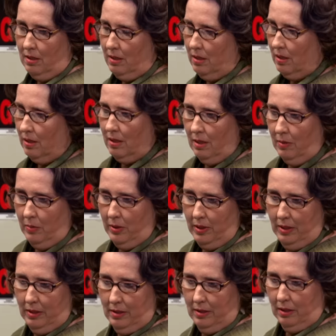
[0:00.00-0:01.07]
S-
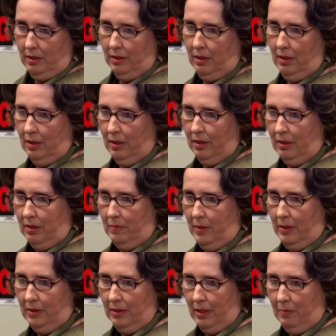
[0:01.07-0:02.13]
someone needs to clean it. It
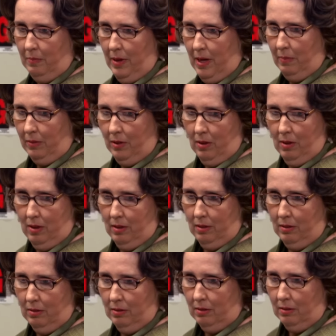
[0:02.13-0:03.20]
smells like
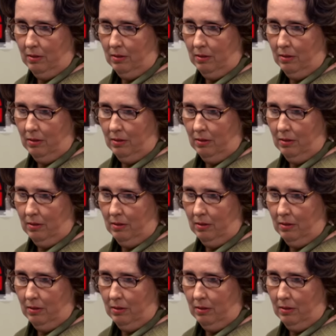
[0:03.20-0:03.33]
popcorn.